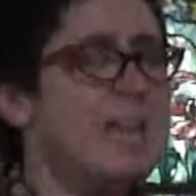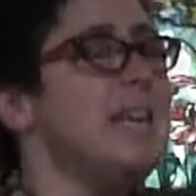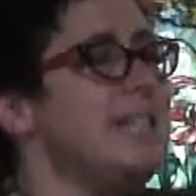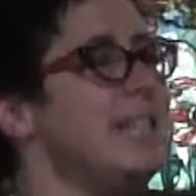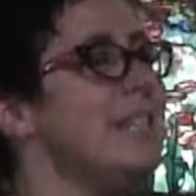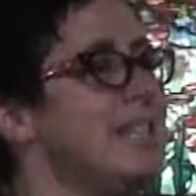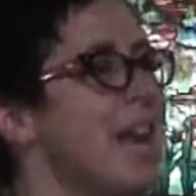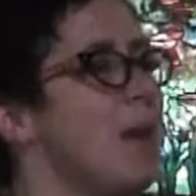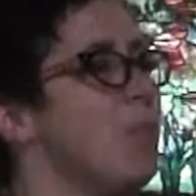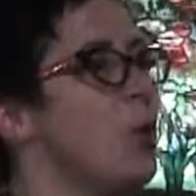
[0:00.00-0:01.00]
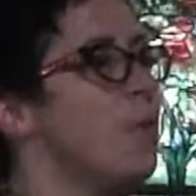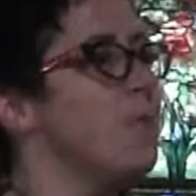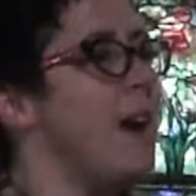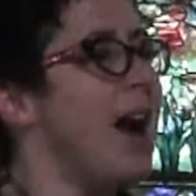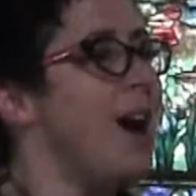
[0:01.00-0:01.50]
It is a
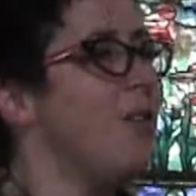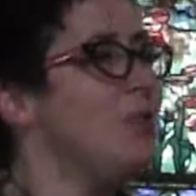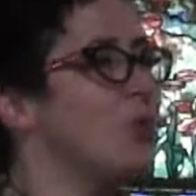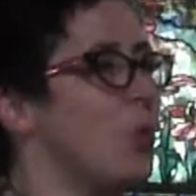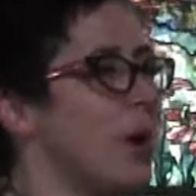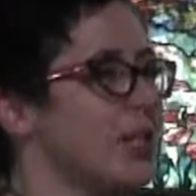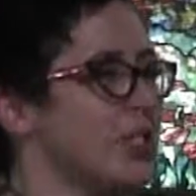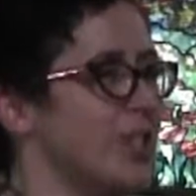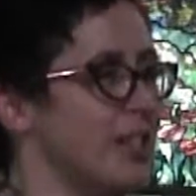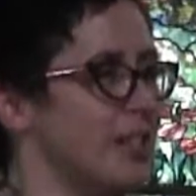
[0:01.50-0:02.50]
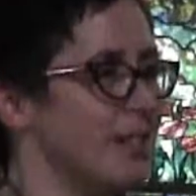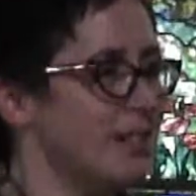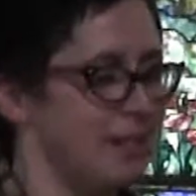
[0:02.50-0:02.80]
profound question.